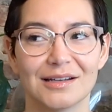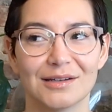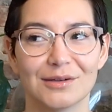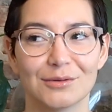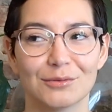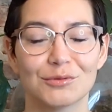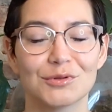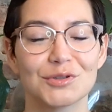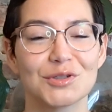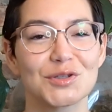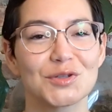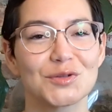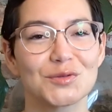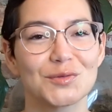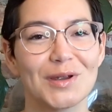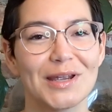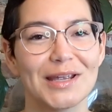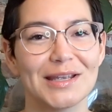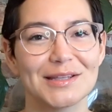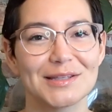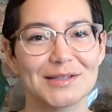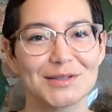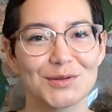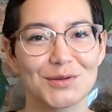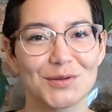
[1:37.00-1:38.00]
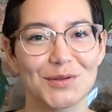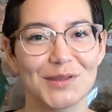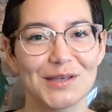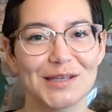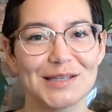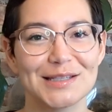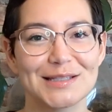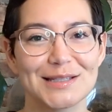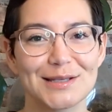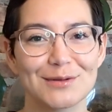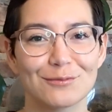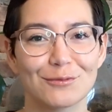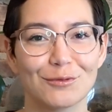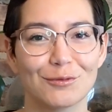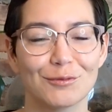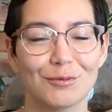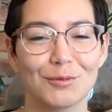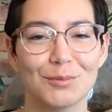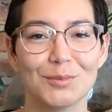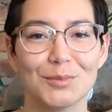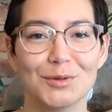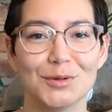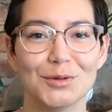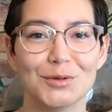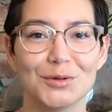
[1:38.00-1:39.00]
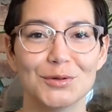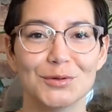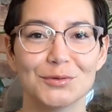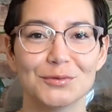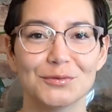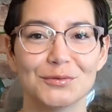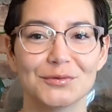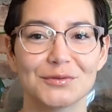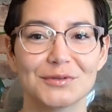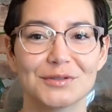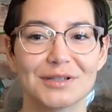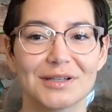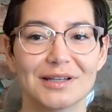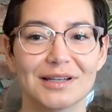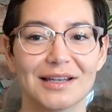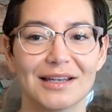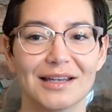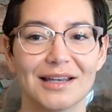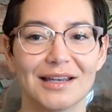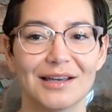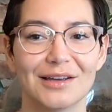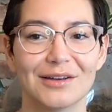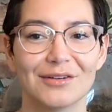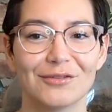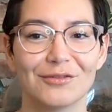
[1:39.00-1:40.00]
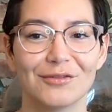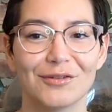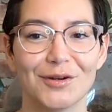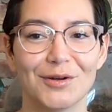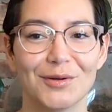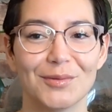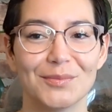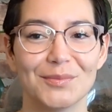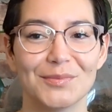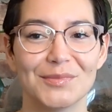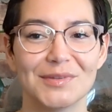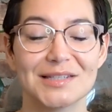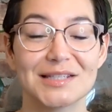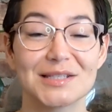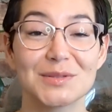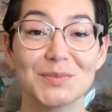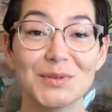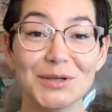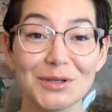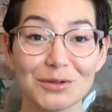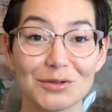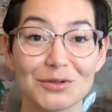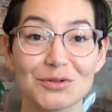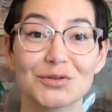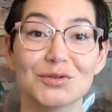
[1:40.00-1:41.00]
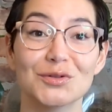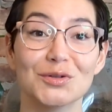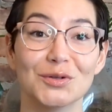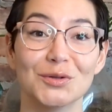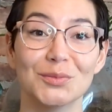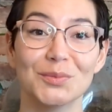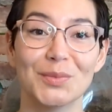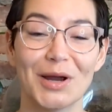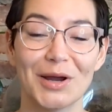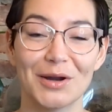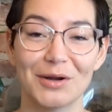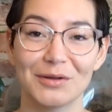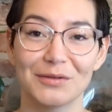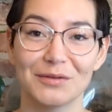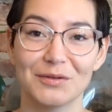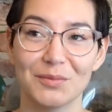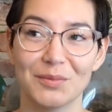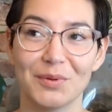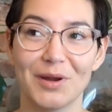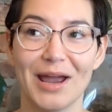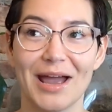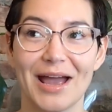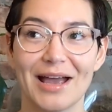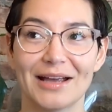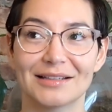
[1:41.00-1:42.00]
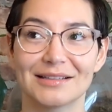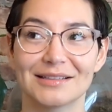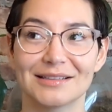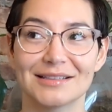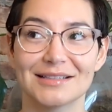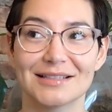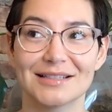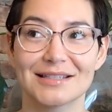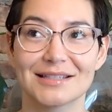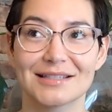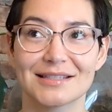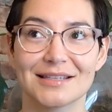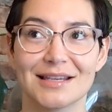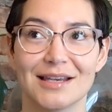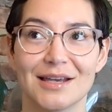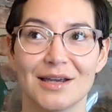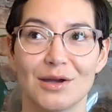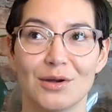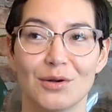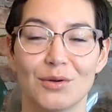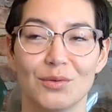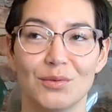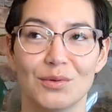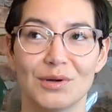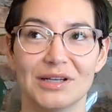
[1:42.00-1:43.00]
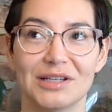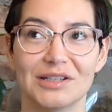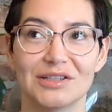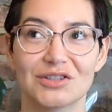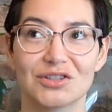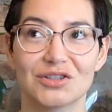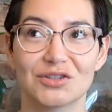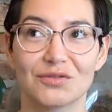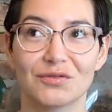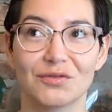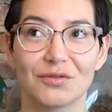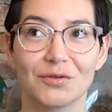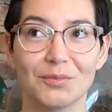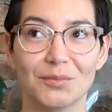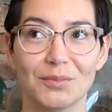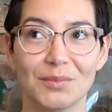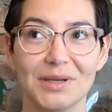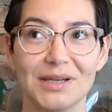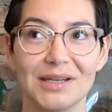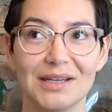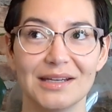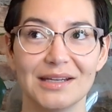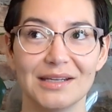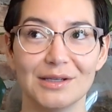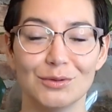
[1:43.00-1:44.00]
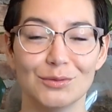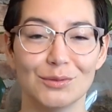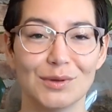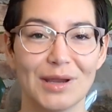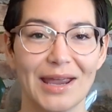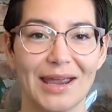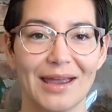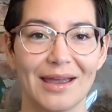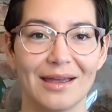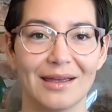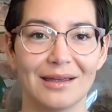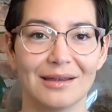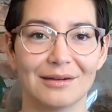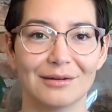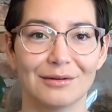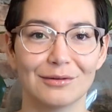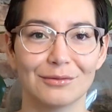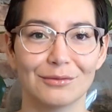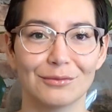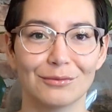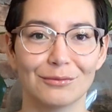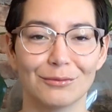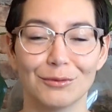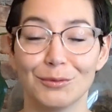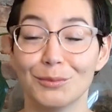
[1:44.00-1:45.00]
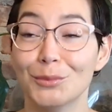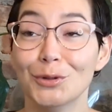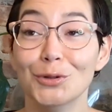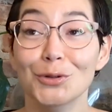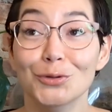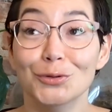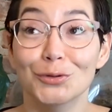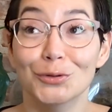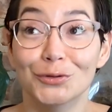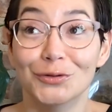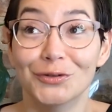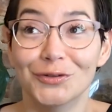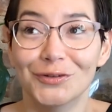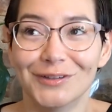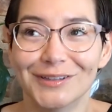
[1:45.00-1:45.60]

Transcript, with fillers: restraints or things that were removed from the spiritual part of the practice, which for me, you can't remove